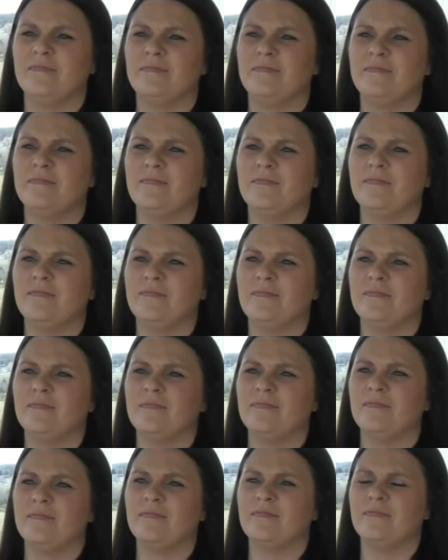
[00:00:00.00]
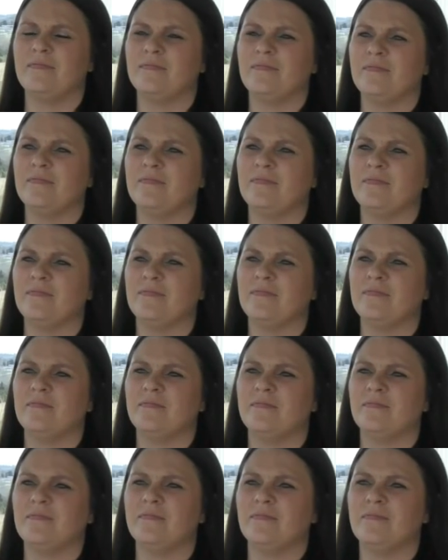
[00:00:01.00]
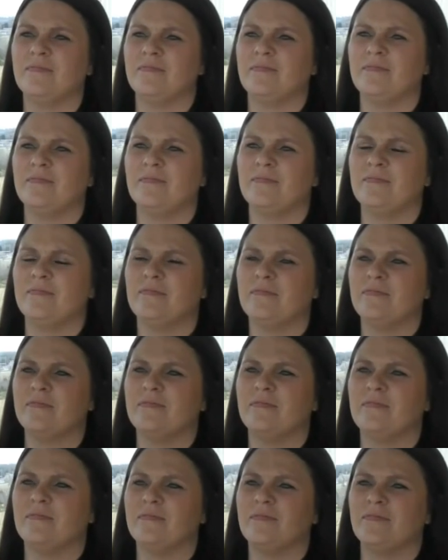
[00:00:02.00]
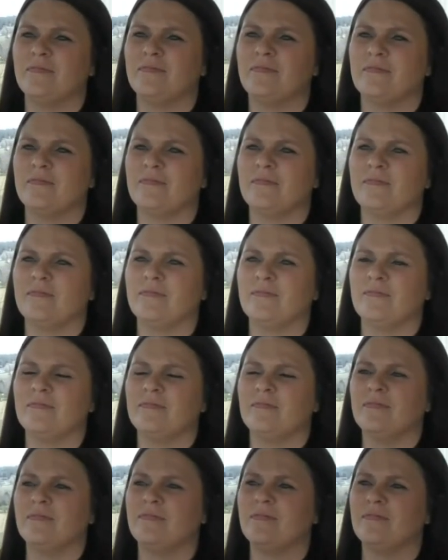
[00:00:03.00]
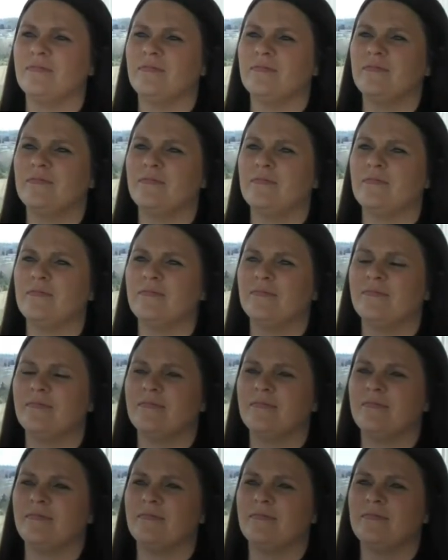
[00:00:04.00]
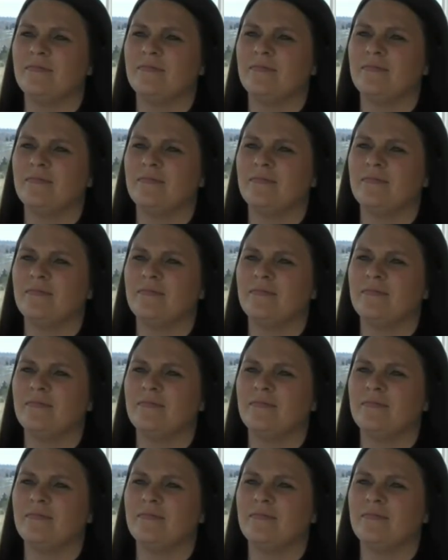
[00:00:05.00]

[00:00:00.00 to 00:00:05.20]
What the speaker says: (silent)